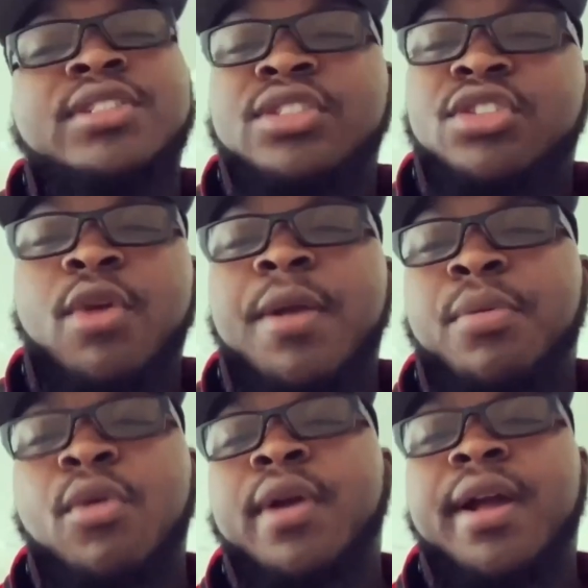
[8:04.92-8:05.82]
it's such a
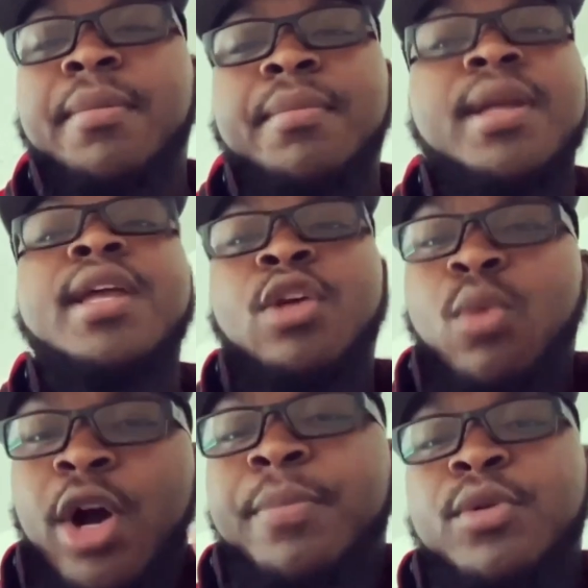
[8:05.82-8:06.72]
great program. It
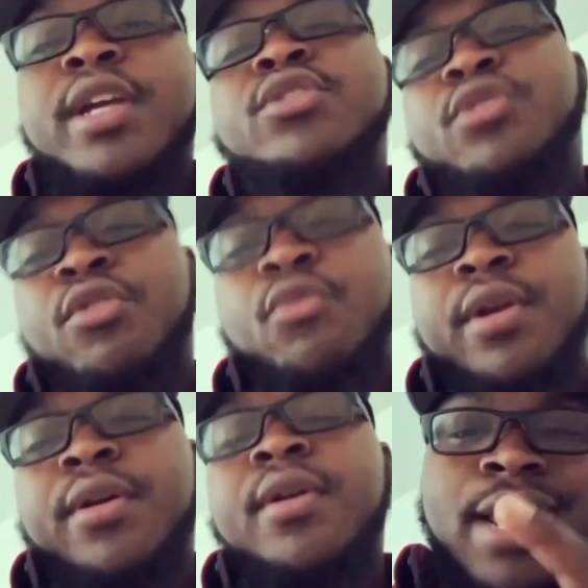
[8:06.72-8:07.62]
will help you get your
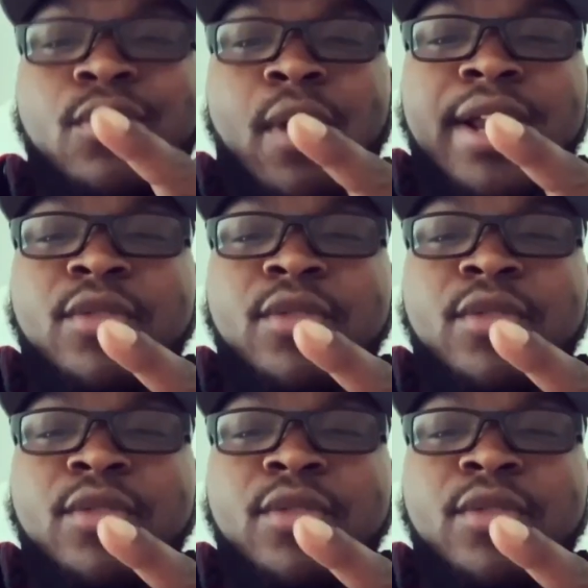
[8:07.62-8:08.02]
career in the right